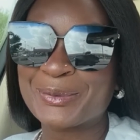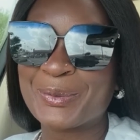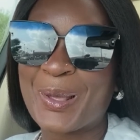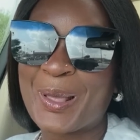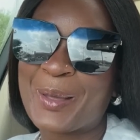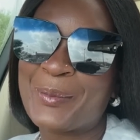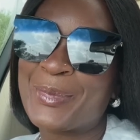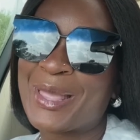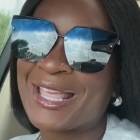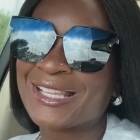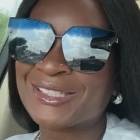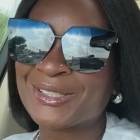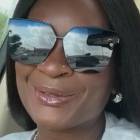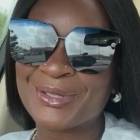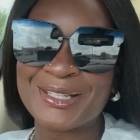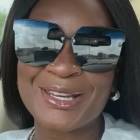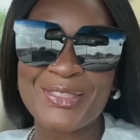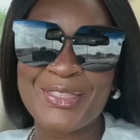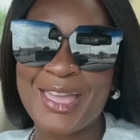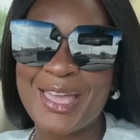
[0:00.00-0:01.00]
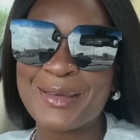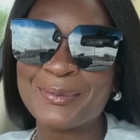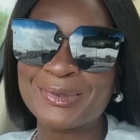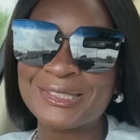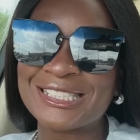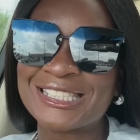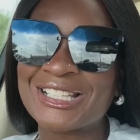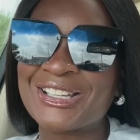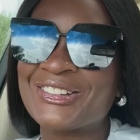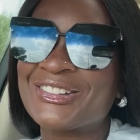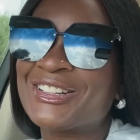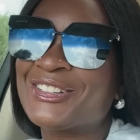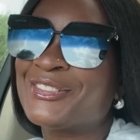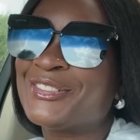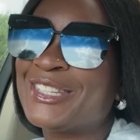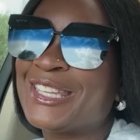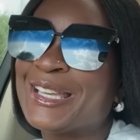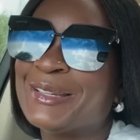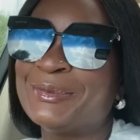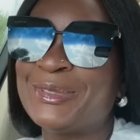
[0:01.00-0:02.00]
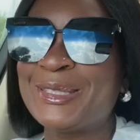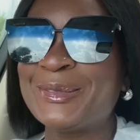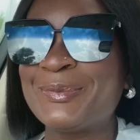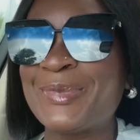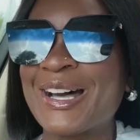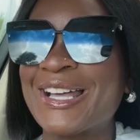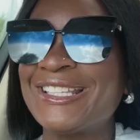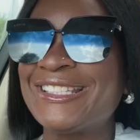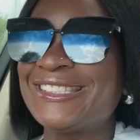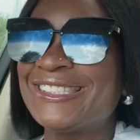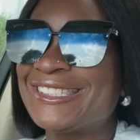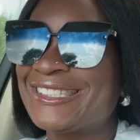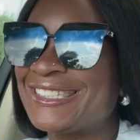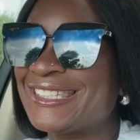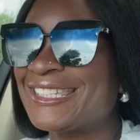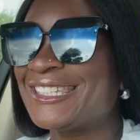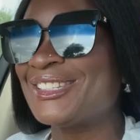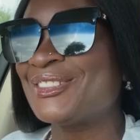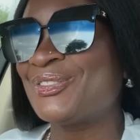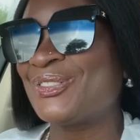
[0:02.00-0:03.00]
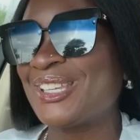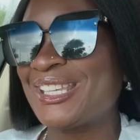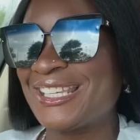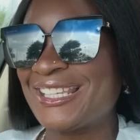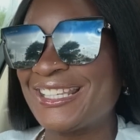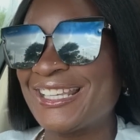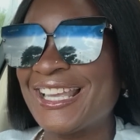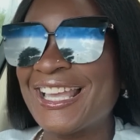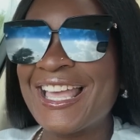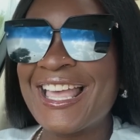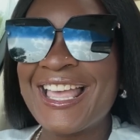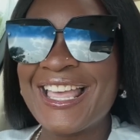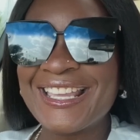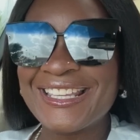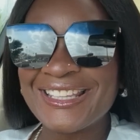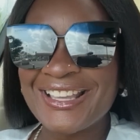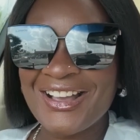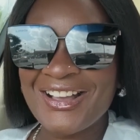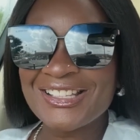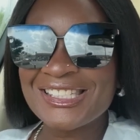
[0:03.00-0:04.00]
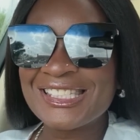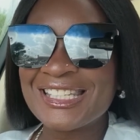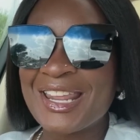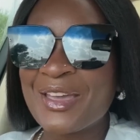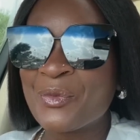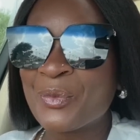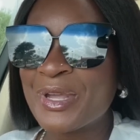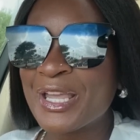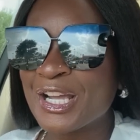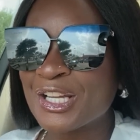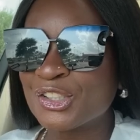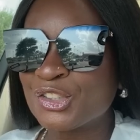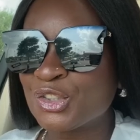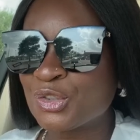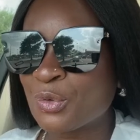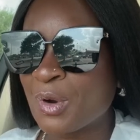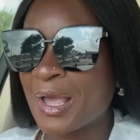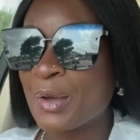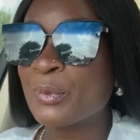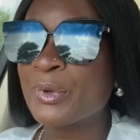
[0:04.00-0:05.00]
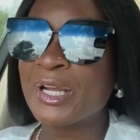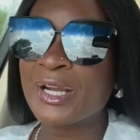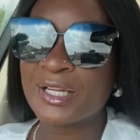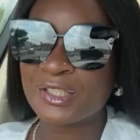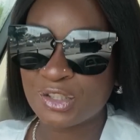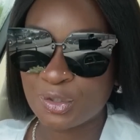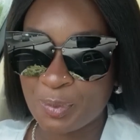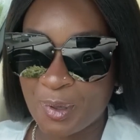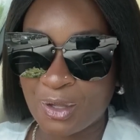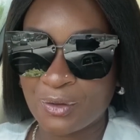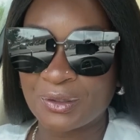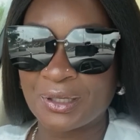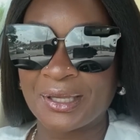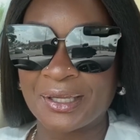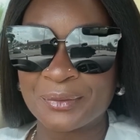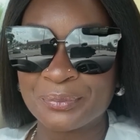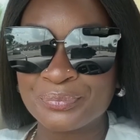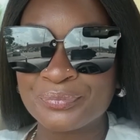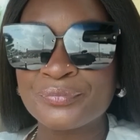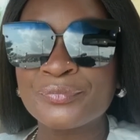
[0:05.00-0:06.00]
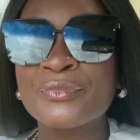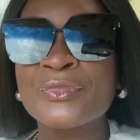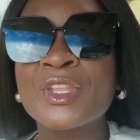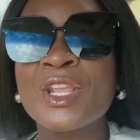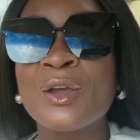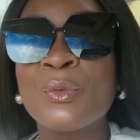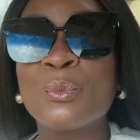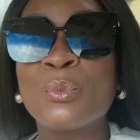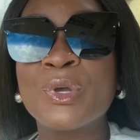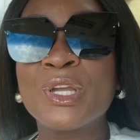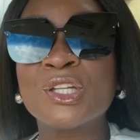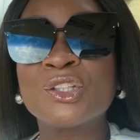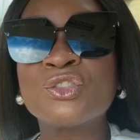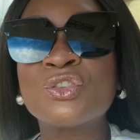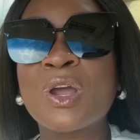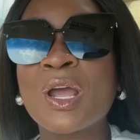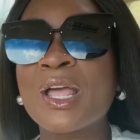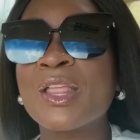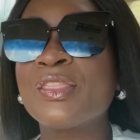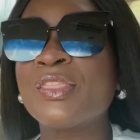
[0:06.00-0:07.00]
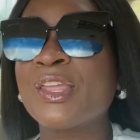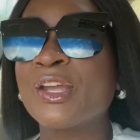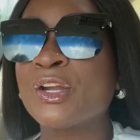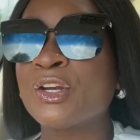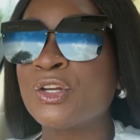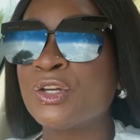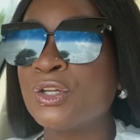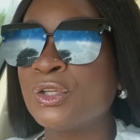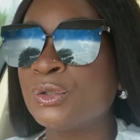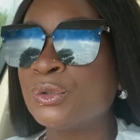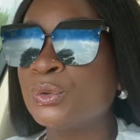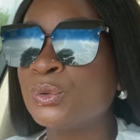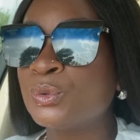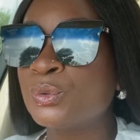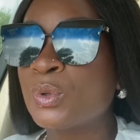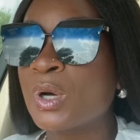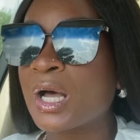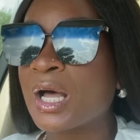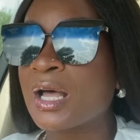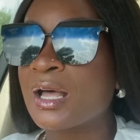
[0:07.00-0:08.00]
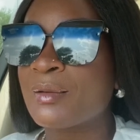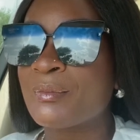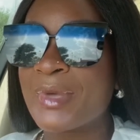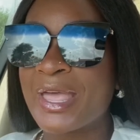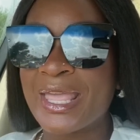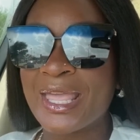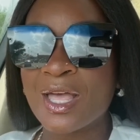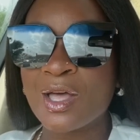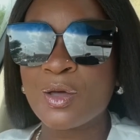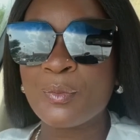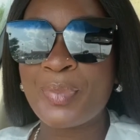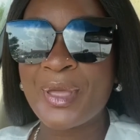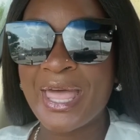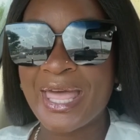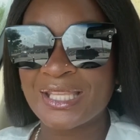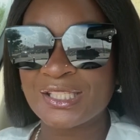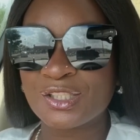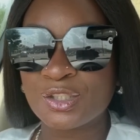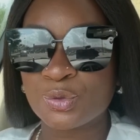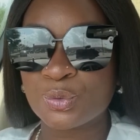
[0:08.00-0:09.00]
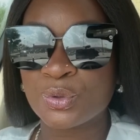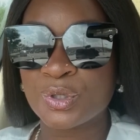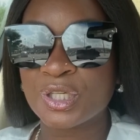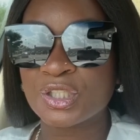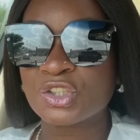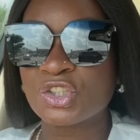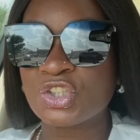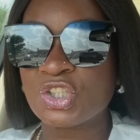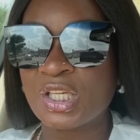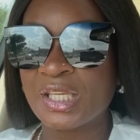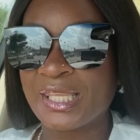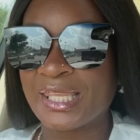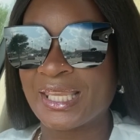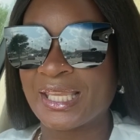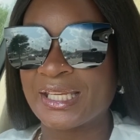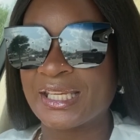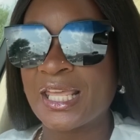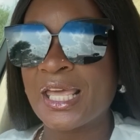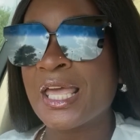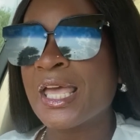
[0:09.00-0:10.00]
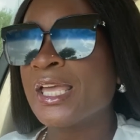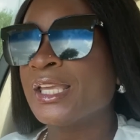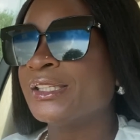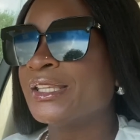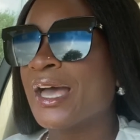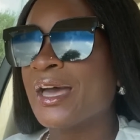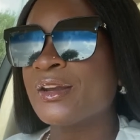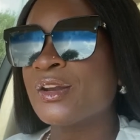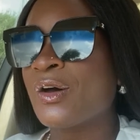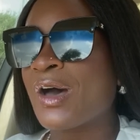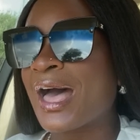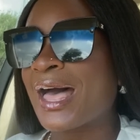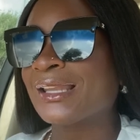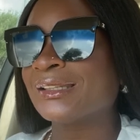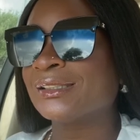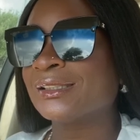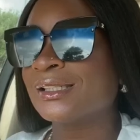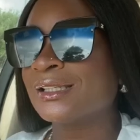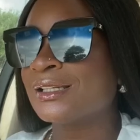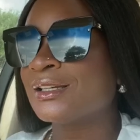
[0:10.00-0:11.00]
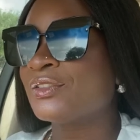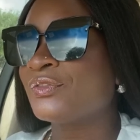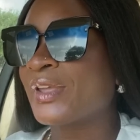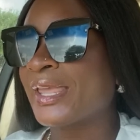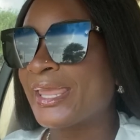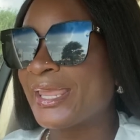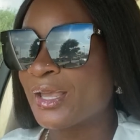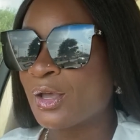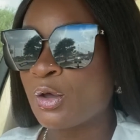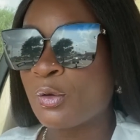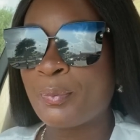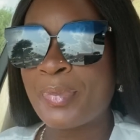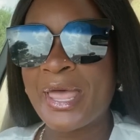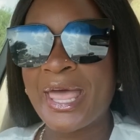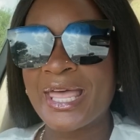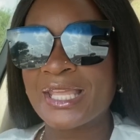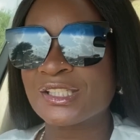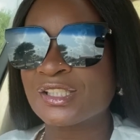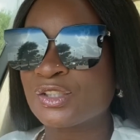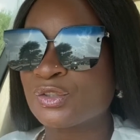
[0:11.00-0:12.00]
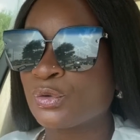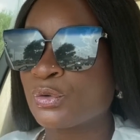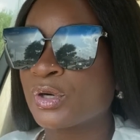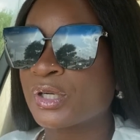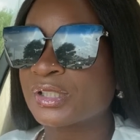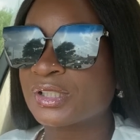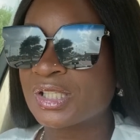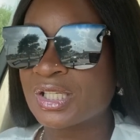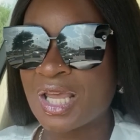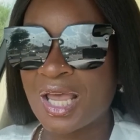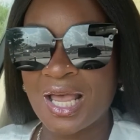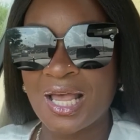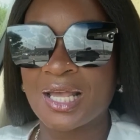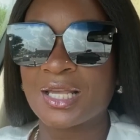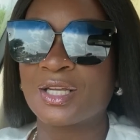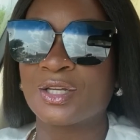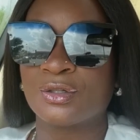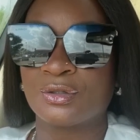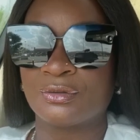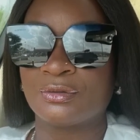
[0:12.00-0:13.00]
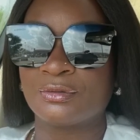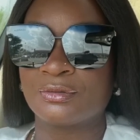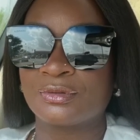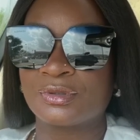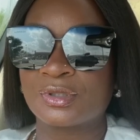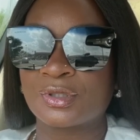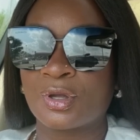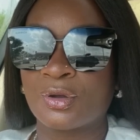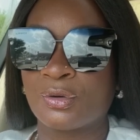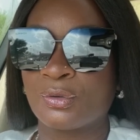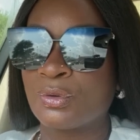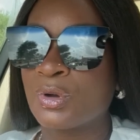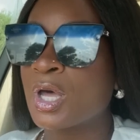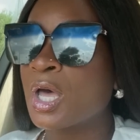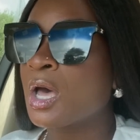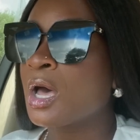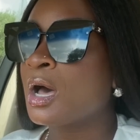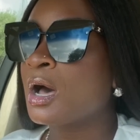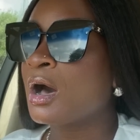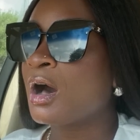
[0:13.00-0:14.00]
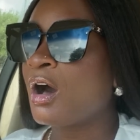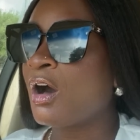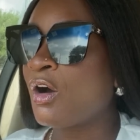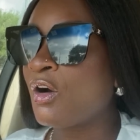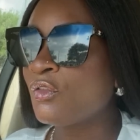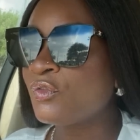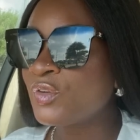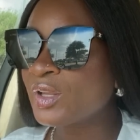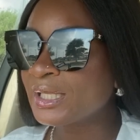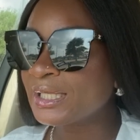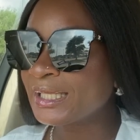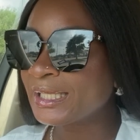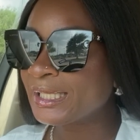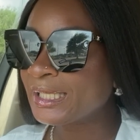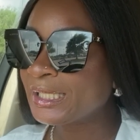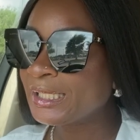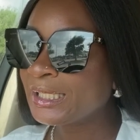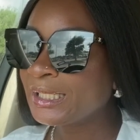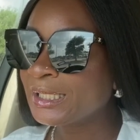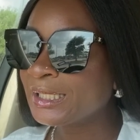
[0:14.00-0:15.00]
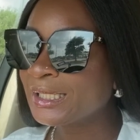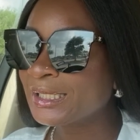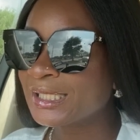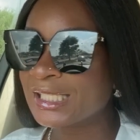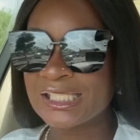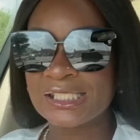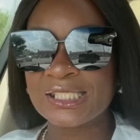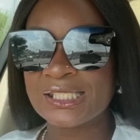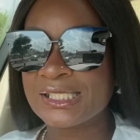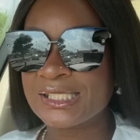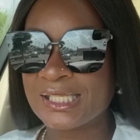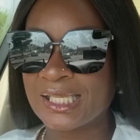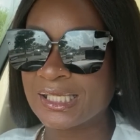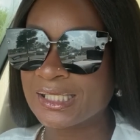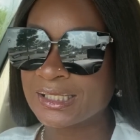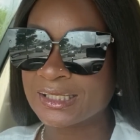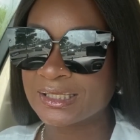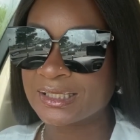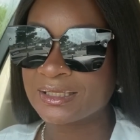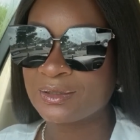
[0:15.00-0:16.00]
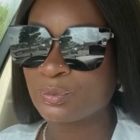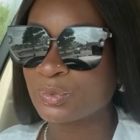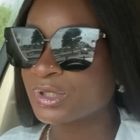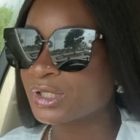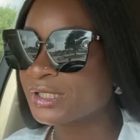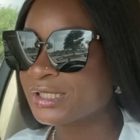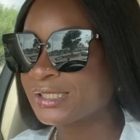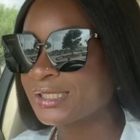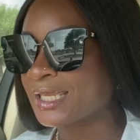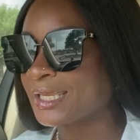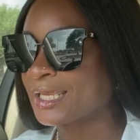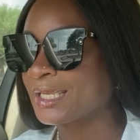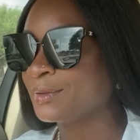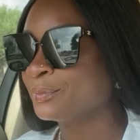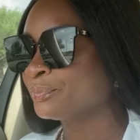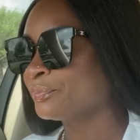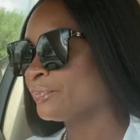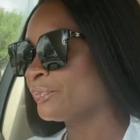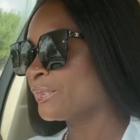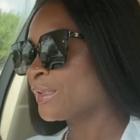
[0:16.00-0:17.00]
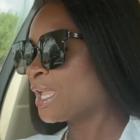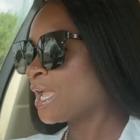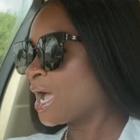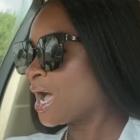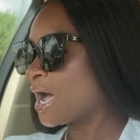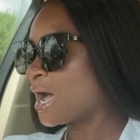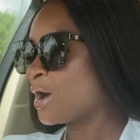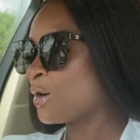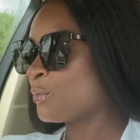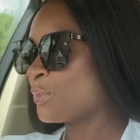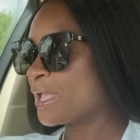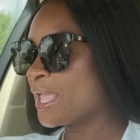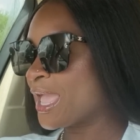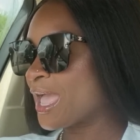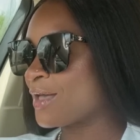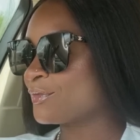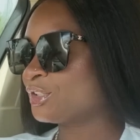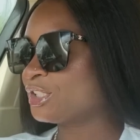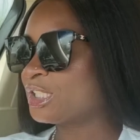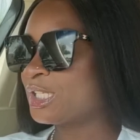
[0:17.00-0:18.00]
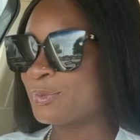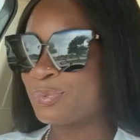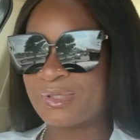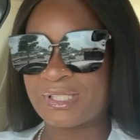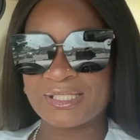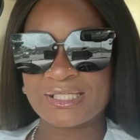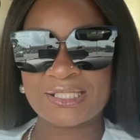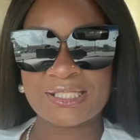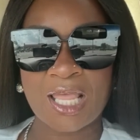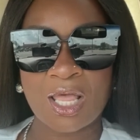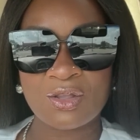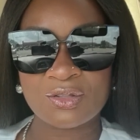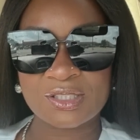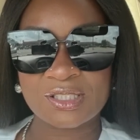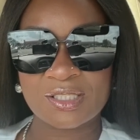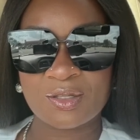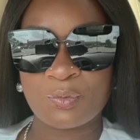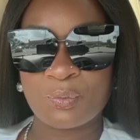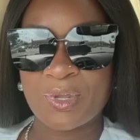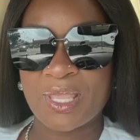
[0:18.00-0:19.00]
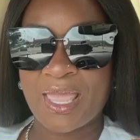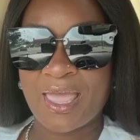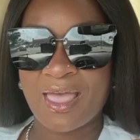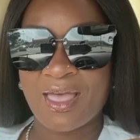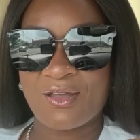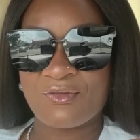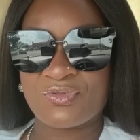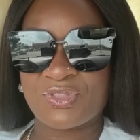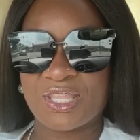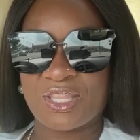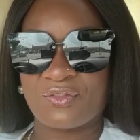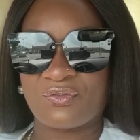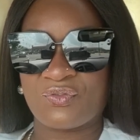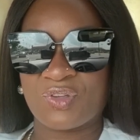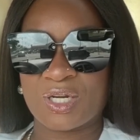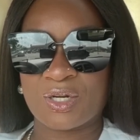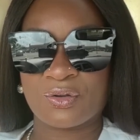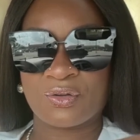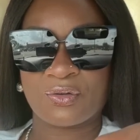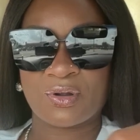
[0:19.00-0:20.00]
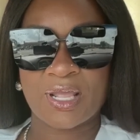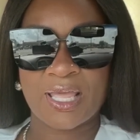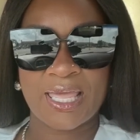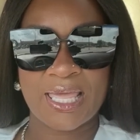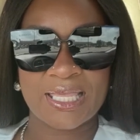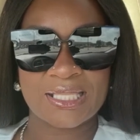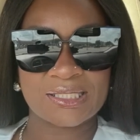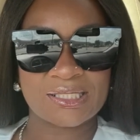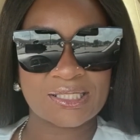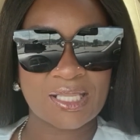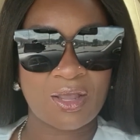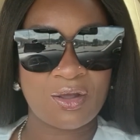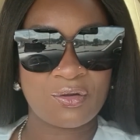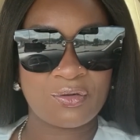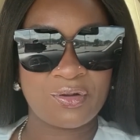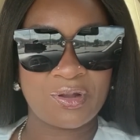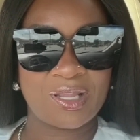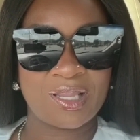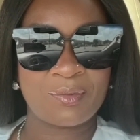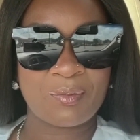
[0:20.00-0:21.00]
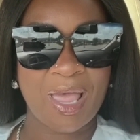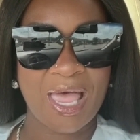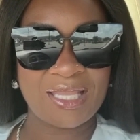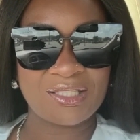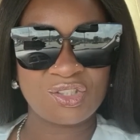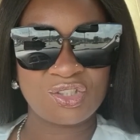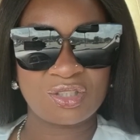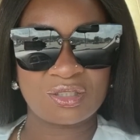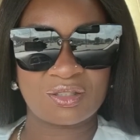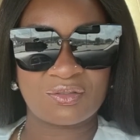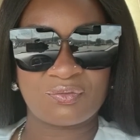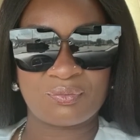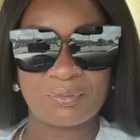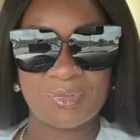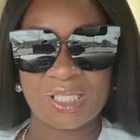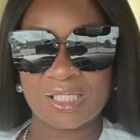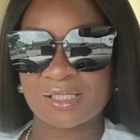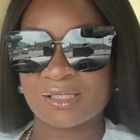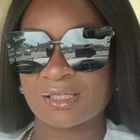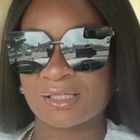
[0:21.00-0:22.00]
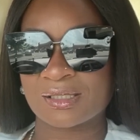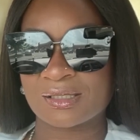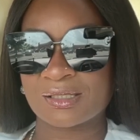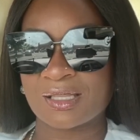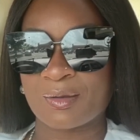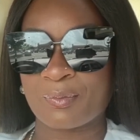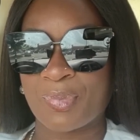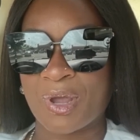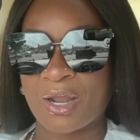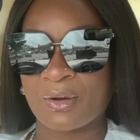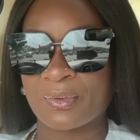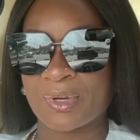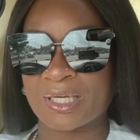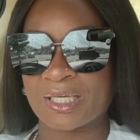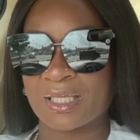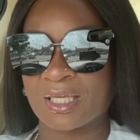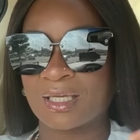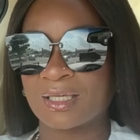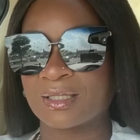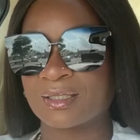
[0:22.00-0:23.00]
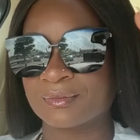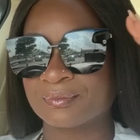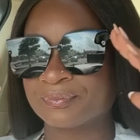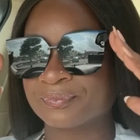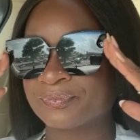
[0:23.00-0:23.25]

Welcome back to another episode of Yummy Bites T V. Y'all, today we are trying, we are at Chipotle. We're trying their new um, El Pastor chicken. Y'all know I love El Pastor tacos. So hopefully this is good. We'll see. Um, we have chips and salsa. We have the vinaigrette and sour cream. I should have mixed this up already, huh?